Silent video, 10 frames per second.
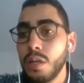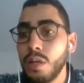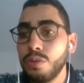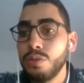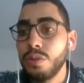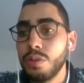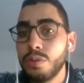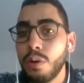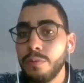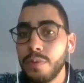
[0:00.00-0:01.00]
resource
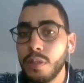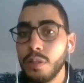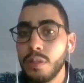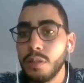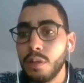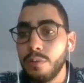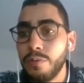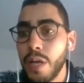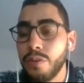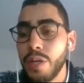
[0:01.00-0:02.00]
of
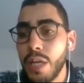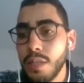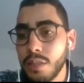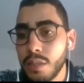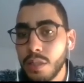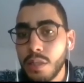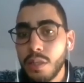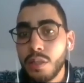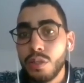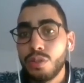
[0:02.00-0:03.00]
aggregates.
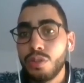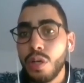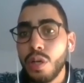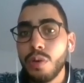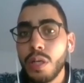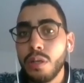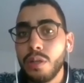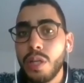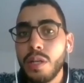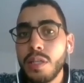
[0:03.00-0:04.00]
So
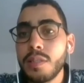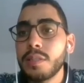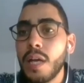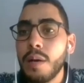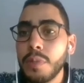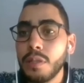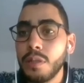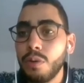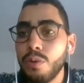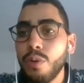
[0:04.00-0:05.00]
there is some
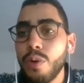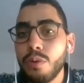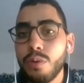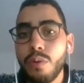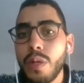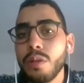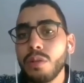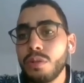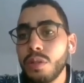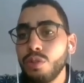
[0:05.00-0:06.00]
we will
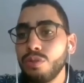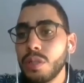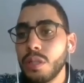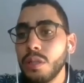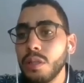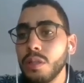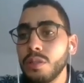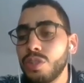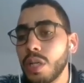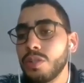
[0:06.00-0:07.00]
not use
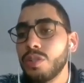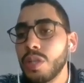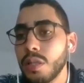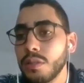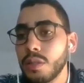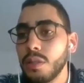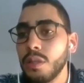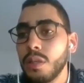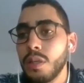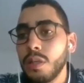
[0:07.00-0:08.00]
just shells
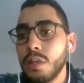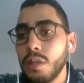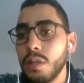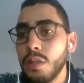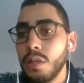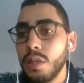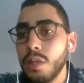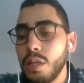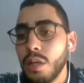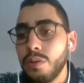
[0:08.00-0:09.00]

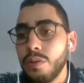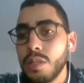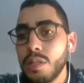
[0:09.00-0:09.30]
in concrete,